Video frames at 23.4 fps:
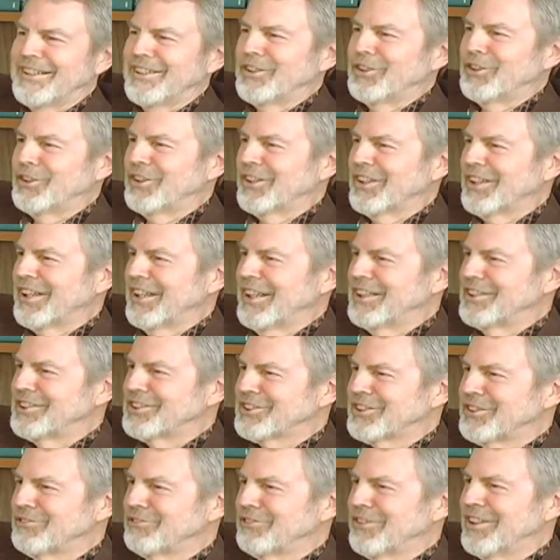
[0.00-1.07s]

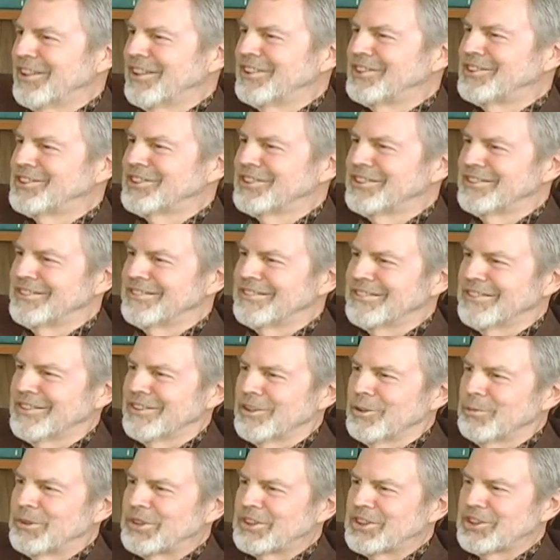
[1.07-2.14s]
hurricanes and floods in
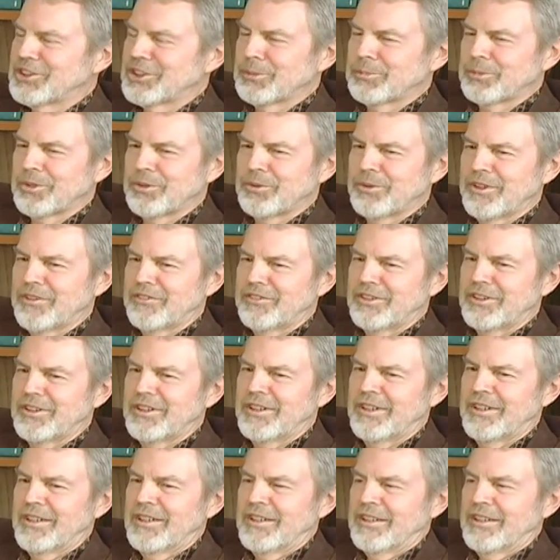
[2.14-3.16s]
the Mississippi River.